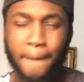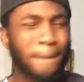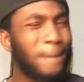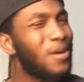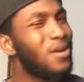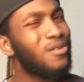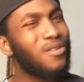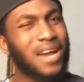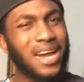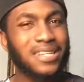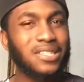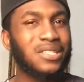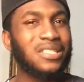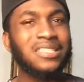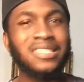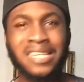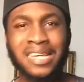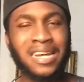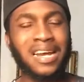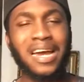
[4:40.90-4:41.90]
but I don't
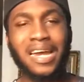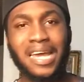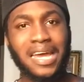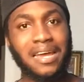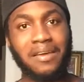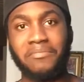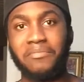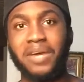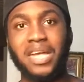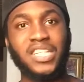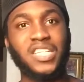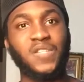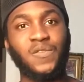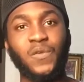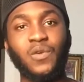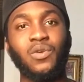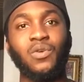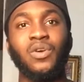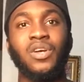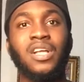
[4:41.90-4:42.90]
think I am. I just
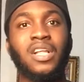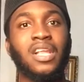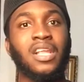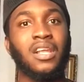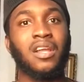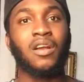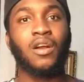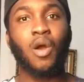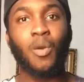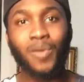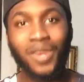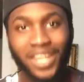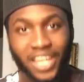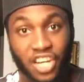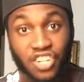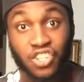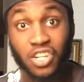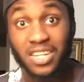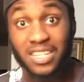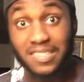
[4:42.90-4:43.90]
feel
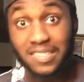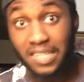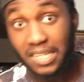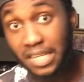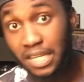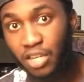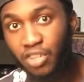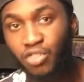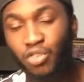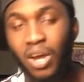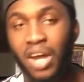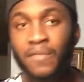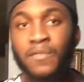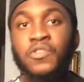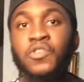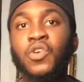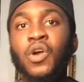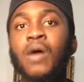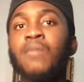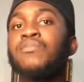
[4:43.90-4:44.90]
communication is key. You
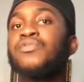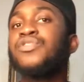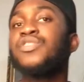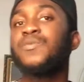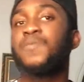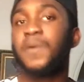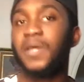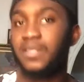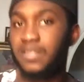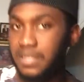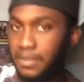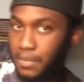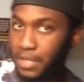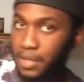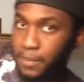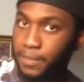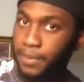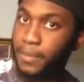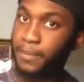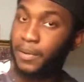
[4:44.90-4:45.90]
haven't come to speak to
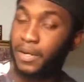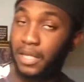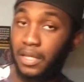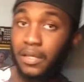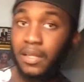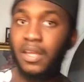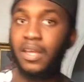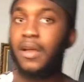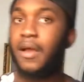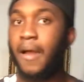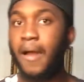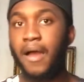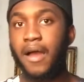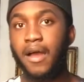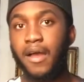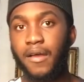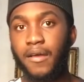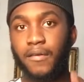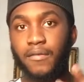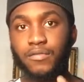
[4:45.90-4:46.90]
me properly.
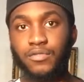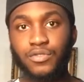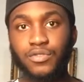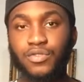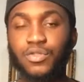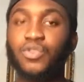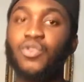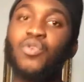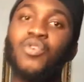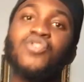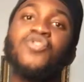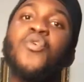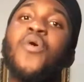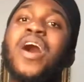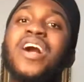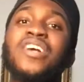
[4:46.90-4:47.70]
So don't don't